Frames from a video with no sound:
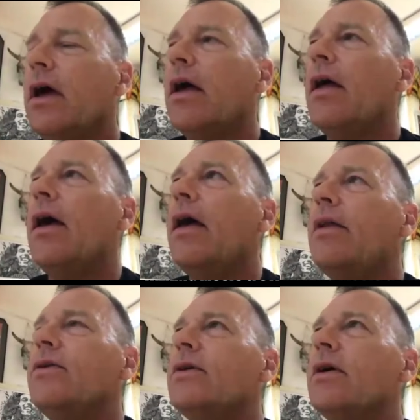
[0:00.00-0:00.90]
yeah,
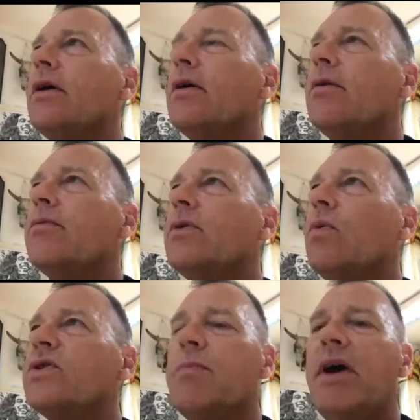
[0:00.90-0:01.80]
and uh,
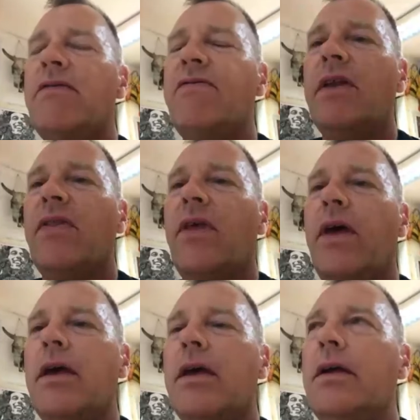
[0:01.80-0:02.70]
it was a benefit
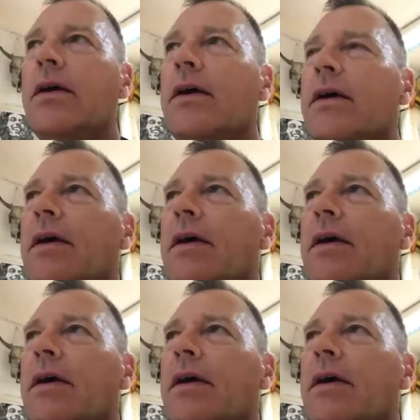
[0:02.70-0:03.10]
thing.